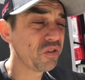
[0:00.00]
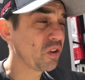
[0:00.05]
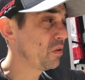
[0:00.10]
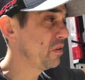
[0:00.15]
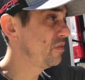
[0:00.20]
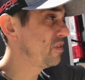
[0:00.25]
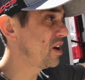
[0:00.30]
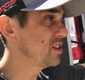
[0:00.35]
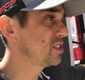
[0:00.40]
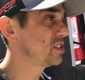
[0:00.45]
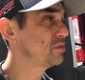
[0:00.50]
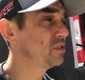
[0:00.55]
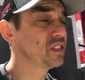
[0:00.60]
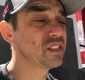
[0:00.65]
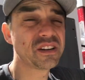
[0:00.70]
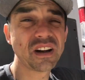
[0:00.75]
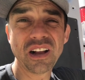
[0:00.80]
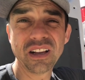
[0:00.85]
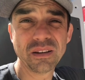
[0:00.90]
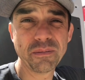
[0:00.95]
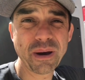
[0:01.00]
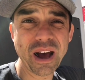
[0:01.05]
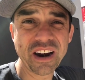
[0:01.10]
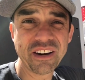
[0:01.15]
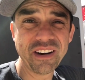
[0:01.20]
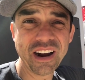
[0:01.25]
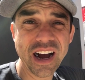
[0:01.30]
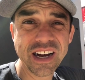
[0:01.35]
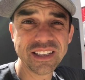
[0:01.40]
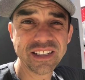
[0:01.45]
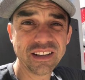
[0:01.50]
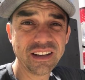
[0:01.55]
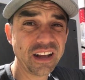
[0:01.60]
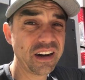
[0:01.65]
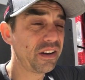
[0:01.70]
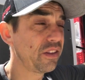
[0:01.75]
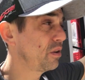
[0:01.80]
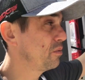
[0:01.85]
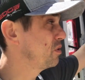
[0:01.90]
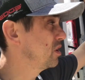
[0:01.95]
We've also installed a battery
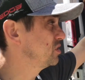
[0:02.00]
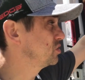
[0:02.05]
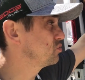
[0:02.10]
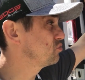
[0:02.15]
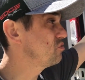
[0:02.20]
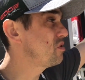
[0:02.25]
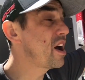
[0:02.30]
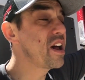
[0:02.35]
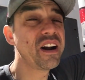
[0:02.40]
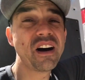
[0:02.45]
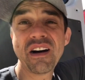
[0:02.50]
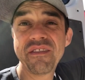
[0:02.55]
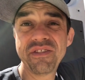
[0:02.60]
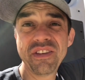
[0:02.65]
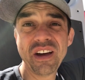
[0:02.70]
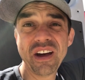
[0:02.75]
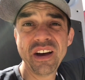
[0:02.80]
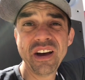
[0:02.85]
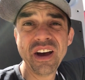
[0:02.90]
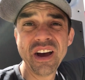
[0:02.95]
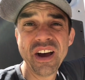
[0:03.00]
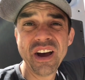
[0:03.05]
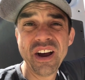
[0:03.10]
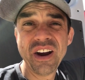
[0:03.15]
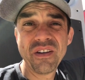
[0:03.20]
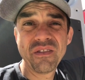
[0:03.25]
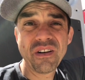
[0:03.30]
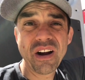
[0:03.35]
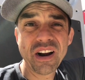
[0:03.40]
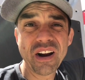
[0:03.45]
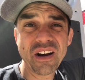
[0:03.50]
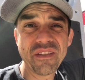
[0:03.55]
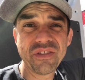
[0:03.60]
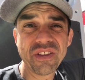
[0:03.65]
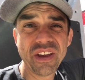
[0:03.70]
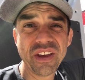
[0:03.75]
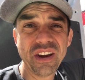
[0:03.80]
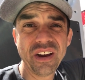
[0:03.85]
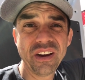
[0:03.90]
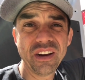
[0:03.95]
isolator that runs right off
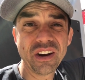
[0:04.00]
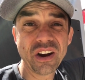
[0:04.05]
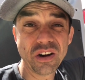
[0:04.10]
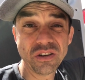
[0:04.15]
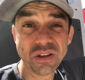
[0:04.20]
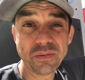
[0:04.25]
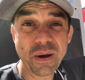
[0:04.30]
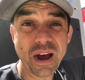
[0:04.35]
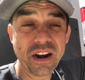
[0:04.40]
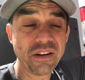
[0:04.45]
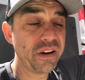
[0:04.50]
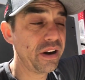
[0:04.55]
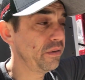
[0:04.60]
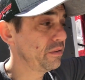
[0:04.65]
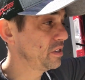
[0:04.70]
the coach battery,